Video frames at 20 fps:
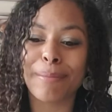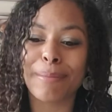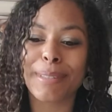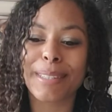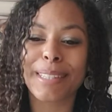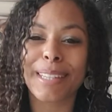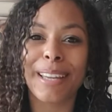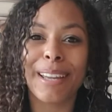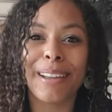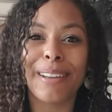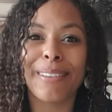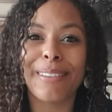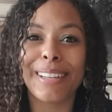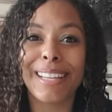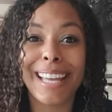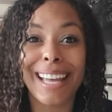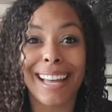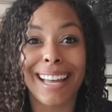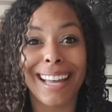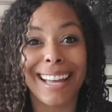So
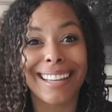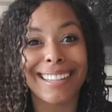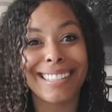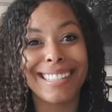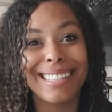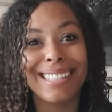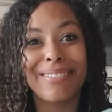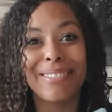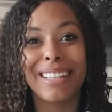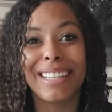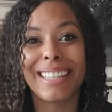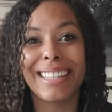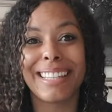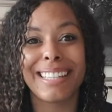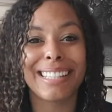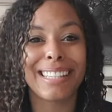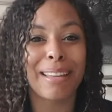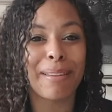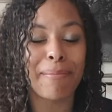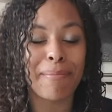yeah, she's written
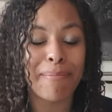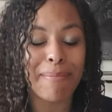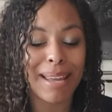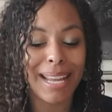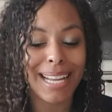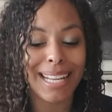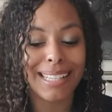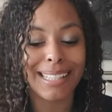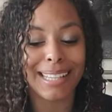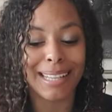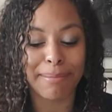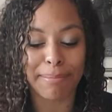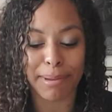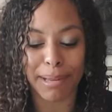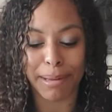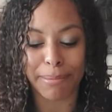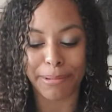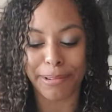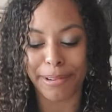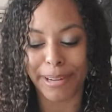this amazing
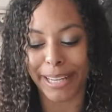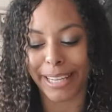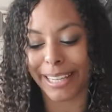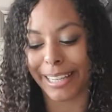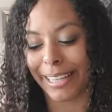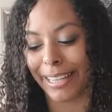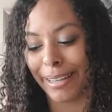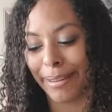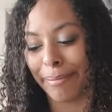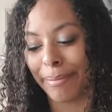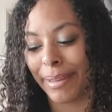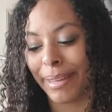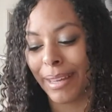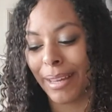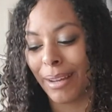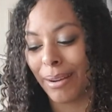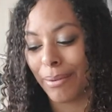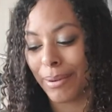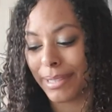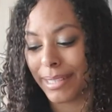Bible curriculum,
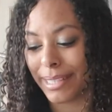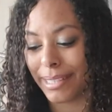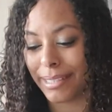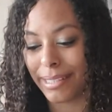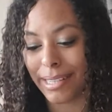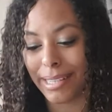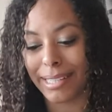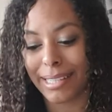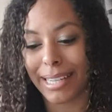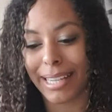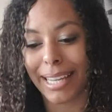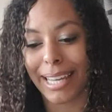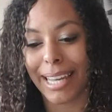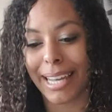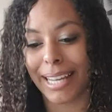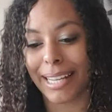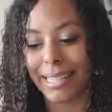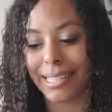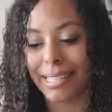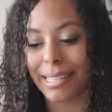which is just,
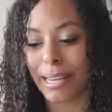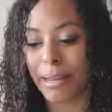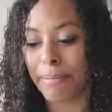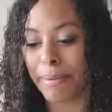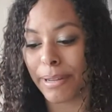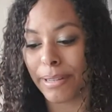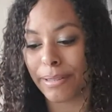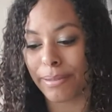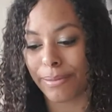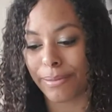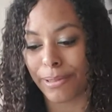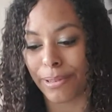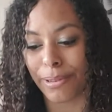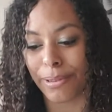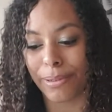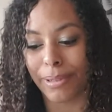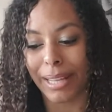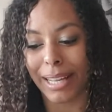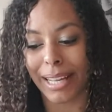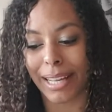again, so beautiful.